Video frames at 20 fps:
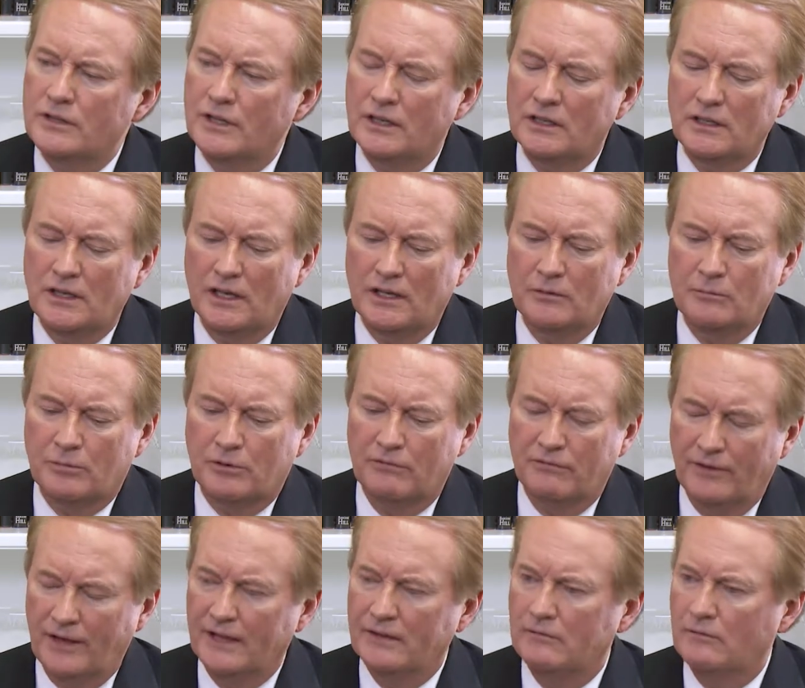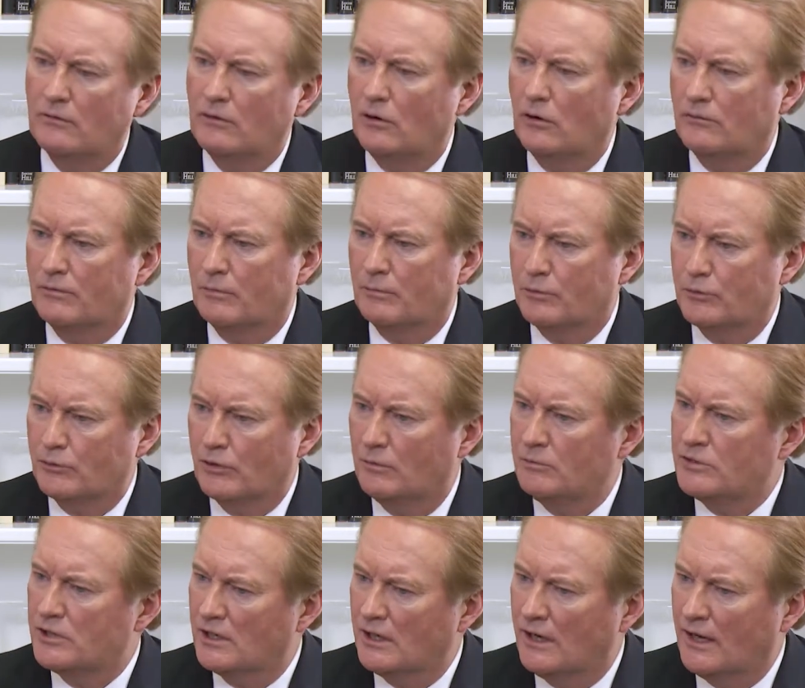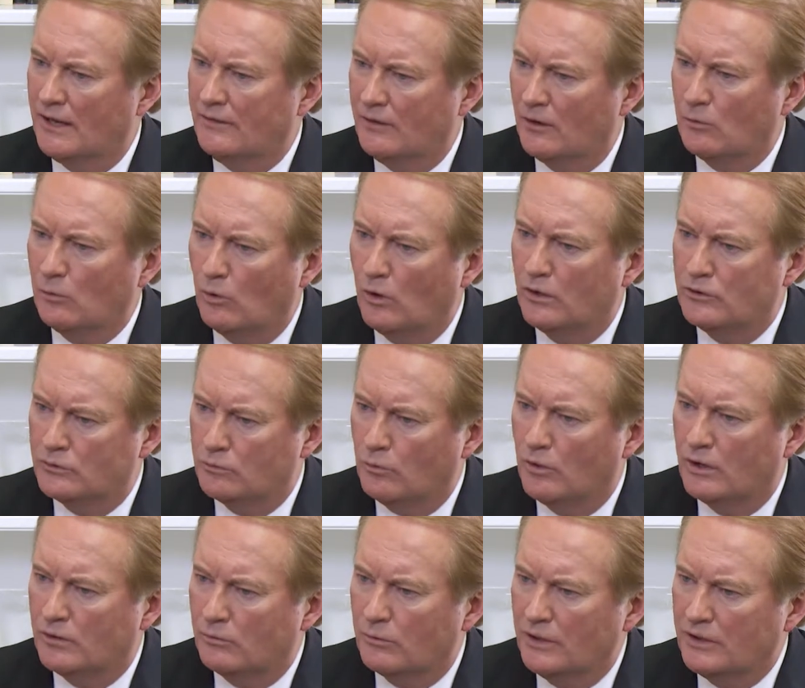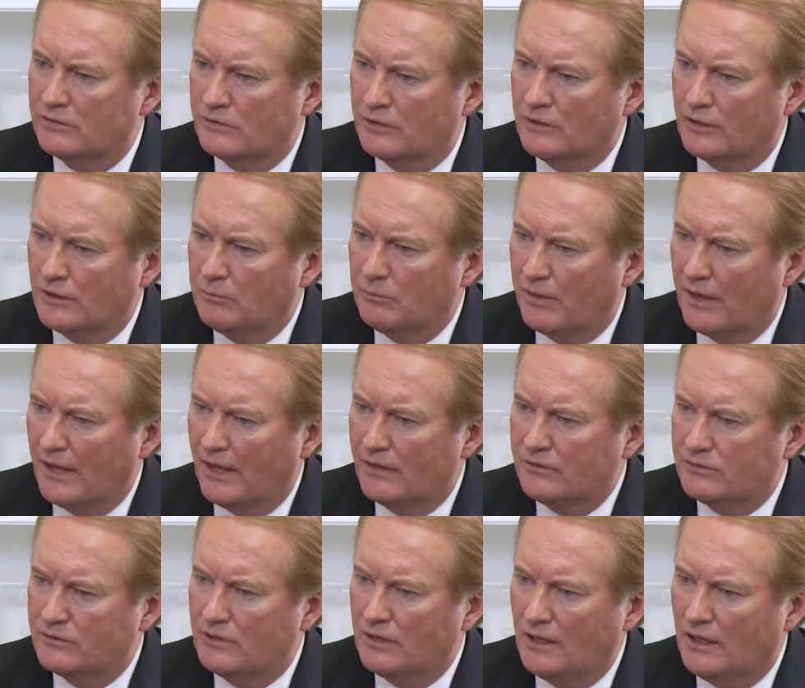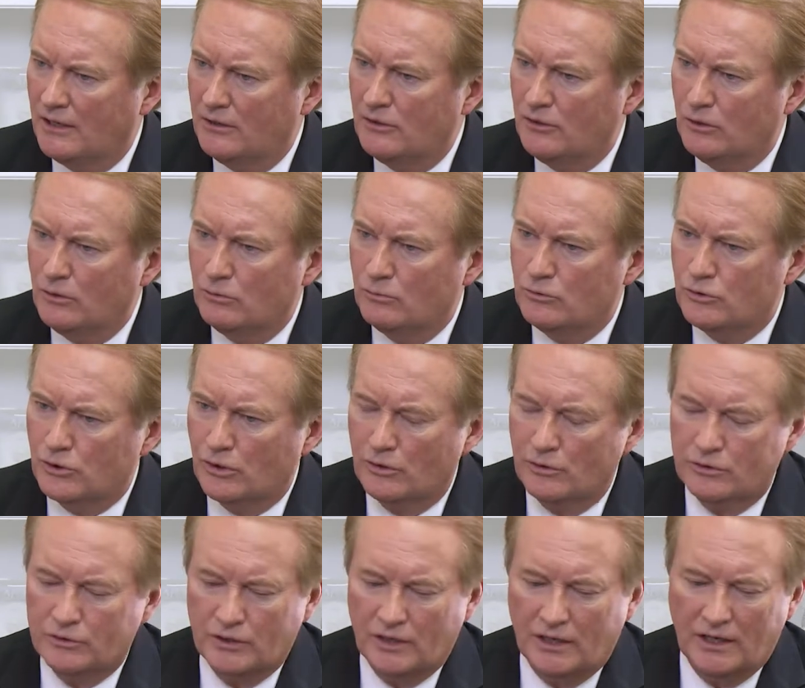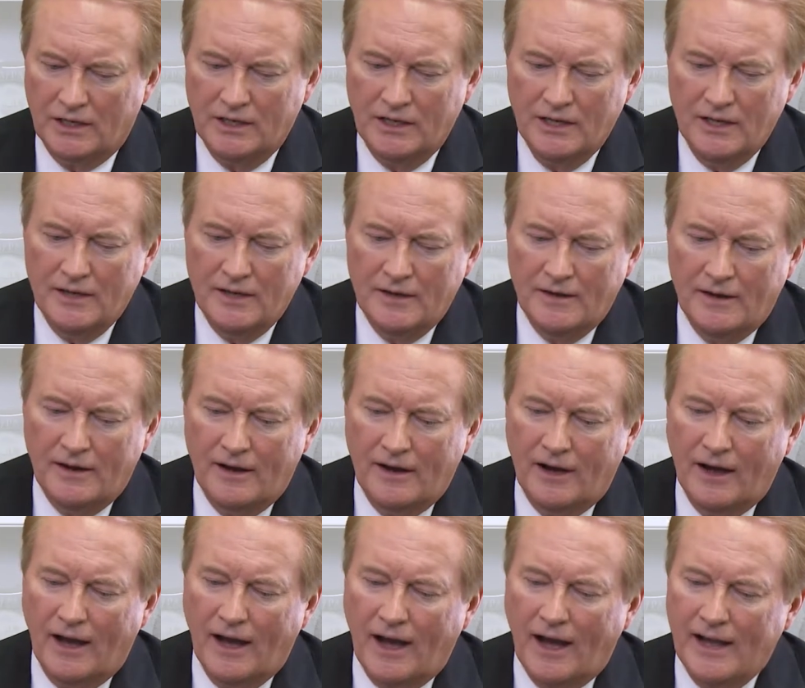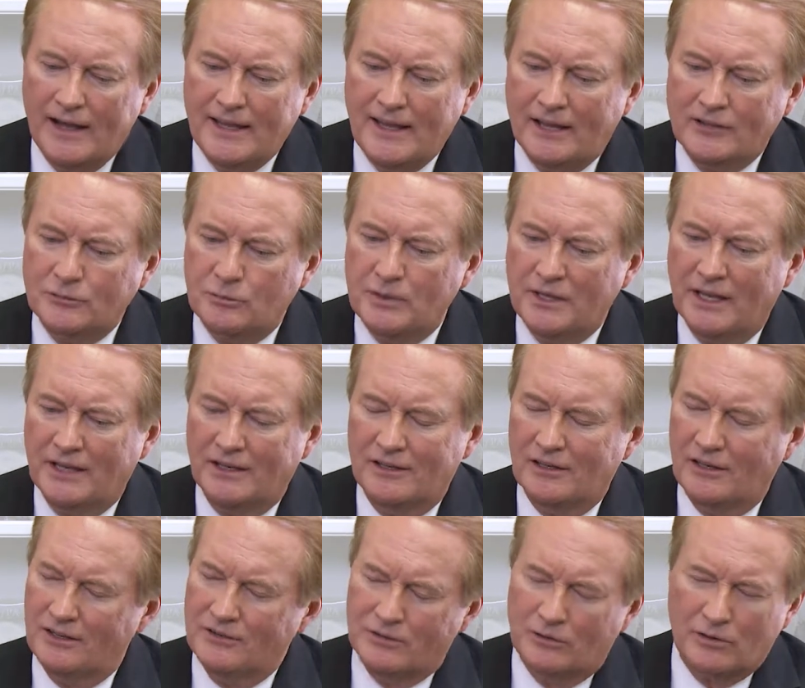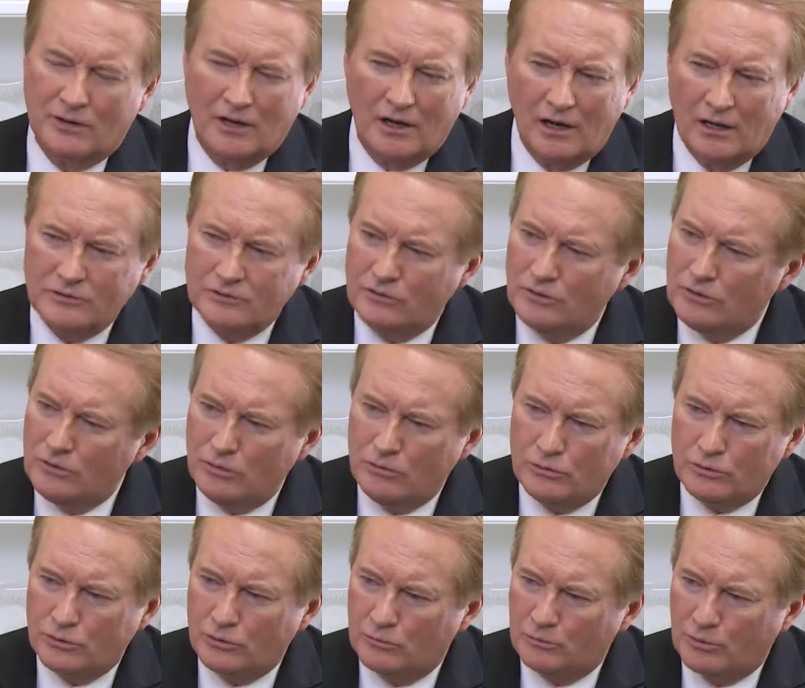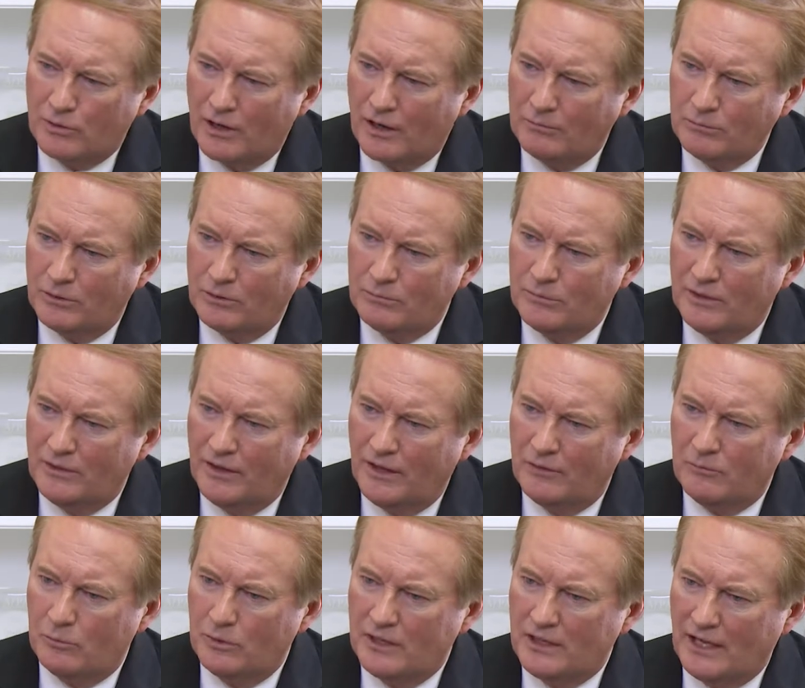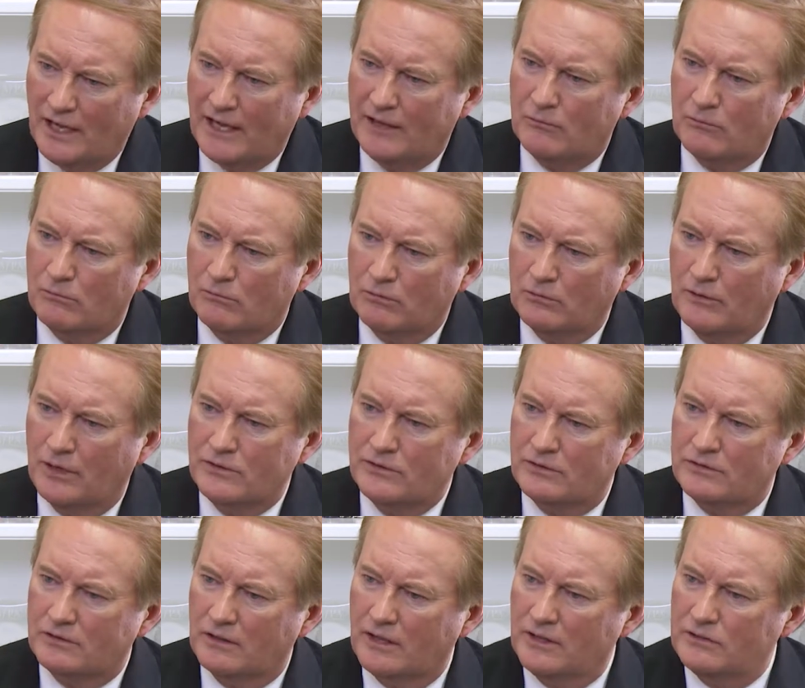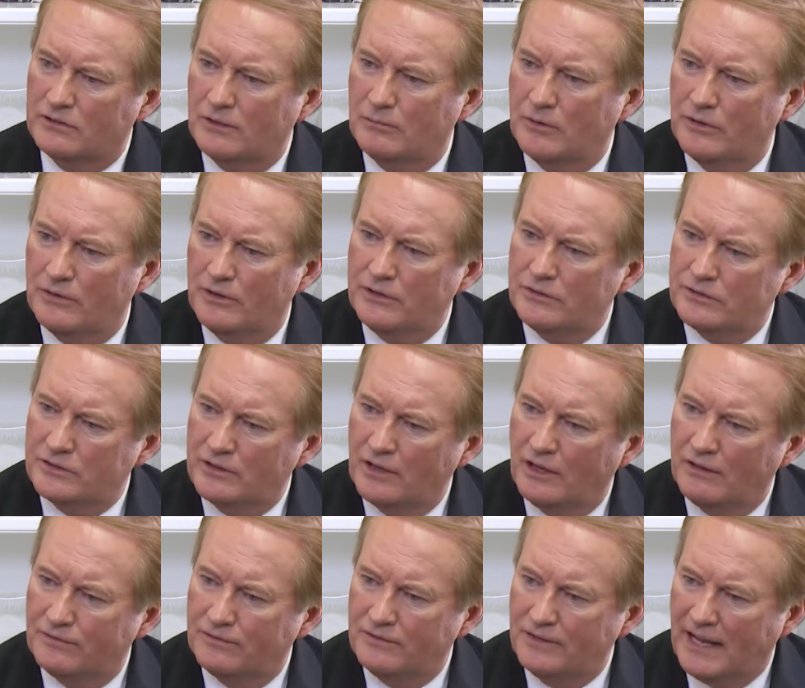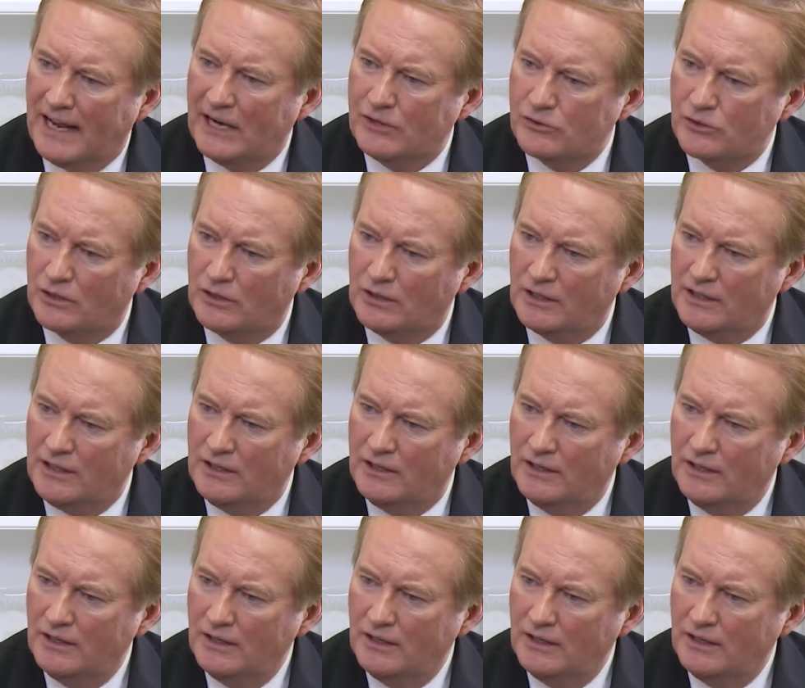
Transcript: that can prevent overprescription, and there was one recently passed in New Jersey. I guess we get into, is there a constitutional problem in that we can't legislate some of this stuff nationally